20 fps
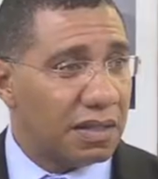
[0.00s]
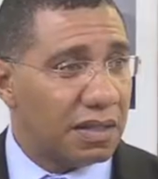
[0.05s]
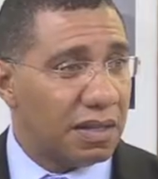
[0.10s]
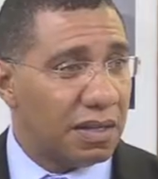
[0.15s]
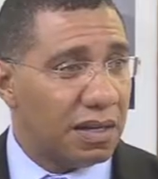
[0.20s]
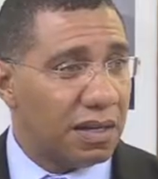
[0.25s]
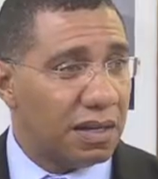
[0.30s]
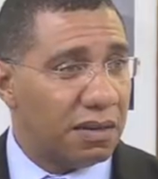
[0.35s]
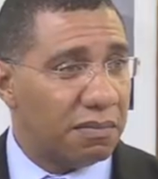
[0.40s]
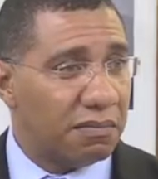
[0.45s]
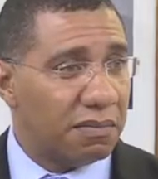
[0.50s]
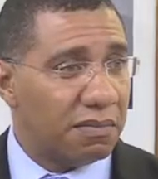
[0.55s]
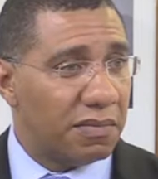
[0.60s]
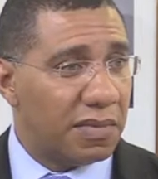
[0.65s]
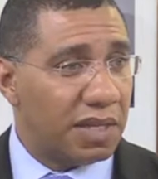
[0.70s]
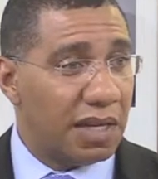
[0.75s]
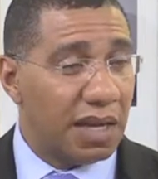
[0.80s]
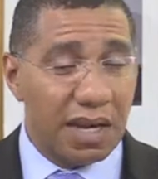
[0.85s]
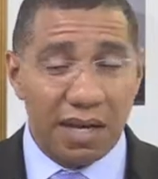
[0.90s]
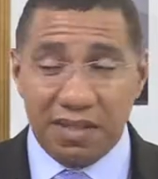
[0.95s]

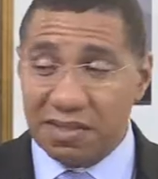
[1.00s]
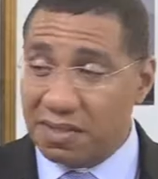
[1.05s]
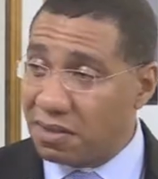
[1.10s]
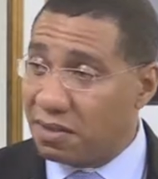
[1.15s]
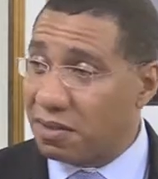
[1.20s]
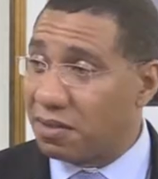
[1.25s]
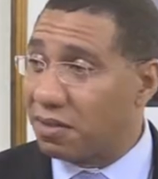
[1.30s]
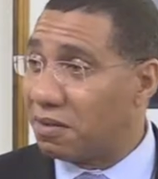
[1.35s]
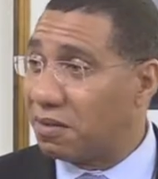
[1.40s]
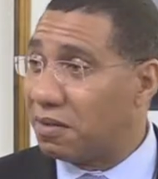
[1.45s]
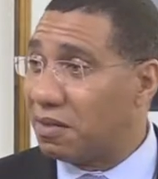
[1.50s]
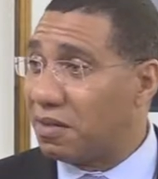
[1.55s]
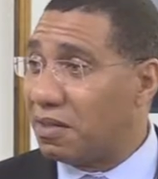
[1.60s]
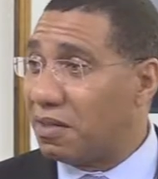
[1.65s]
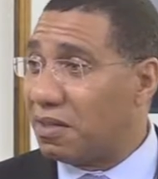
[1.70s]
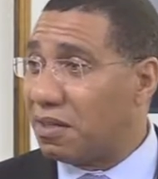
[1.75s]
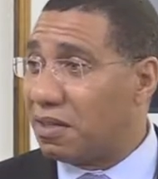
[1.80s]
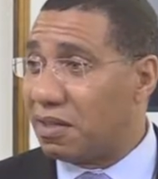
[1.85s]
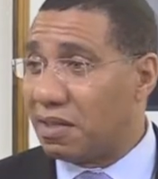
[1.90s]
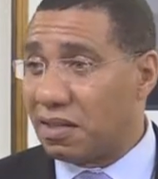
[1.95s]
last year,
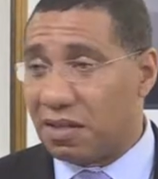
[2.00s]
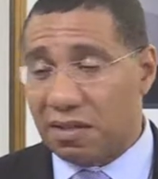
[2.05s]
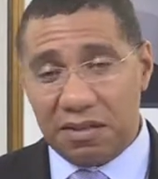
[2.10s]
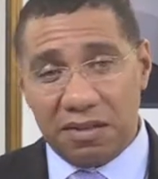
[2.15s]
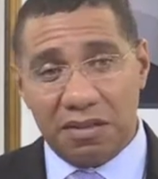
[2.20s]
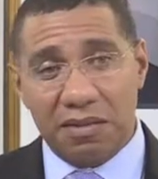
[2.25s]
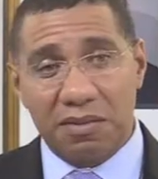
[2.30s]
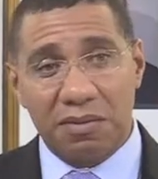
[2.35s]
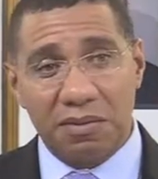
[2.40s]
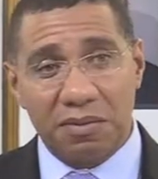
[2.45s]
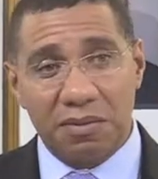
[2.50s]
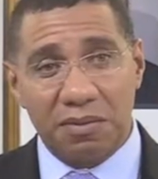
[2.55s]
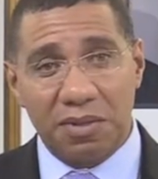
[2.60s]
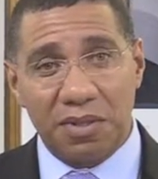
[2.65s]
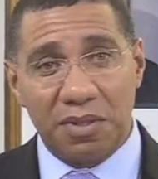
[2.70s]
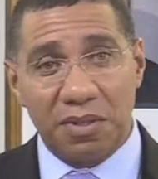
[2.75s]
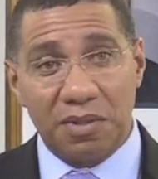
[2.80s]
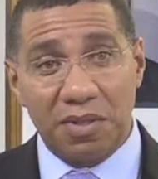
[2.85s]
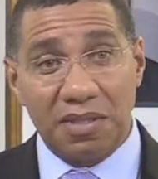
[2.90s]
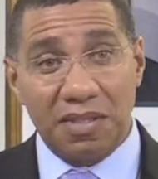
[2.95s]
and
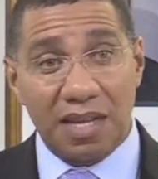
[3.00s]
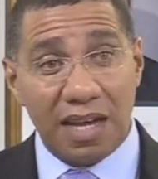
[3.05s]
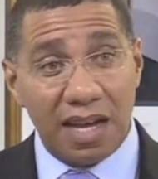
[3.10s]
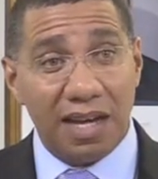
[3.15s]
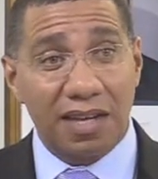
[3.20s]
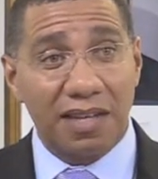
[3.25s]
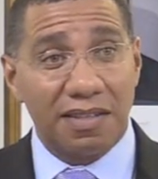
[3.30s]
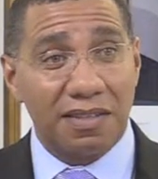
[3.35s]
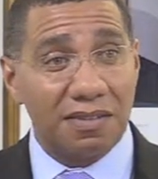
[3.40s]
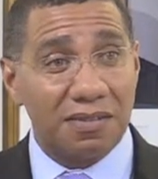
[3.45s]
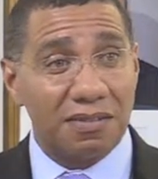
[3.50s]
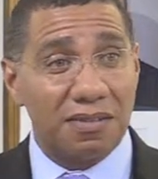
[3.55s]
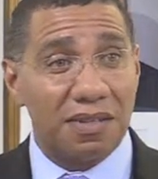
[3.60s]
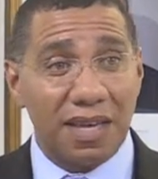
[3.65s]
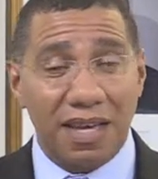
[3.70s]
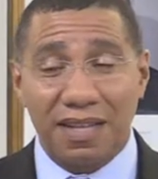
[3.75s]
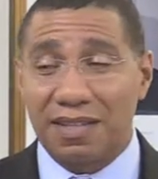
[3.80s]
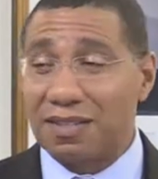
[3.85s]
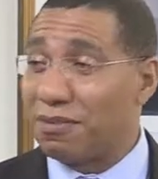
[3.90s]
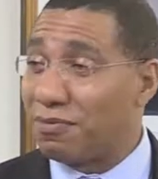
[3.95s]
you know, the target is to
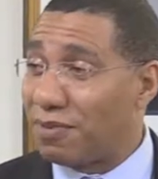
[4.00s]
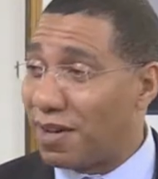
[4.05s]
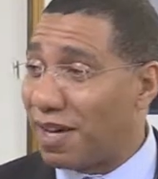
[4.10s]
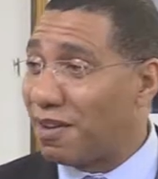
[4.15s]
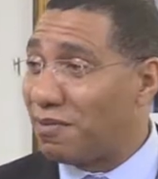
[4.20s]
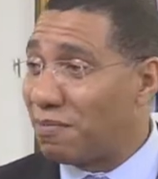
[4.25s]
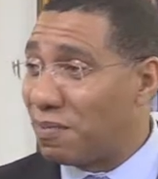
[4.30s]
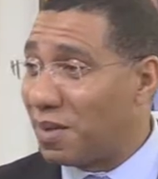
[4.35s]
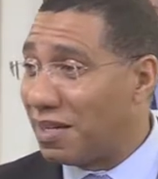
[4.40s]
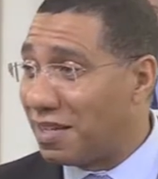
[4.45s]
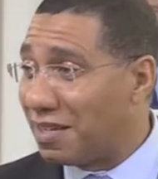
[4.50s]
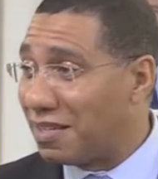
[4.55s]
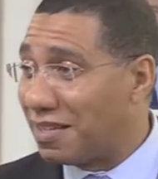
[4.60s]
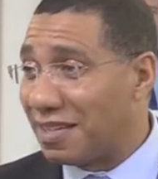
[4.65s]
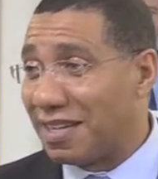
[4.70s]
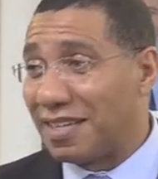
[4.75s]
get to 5 million,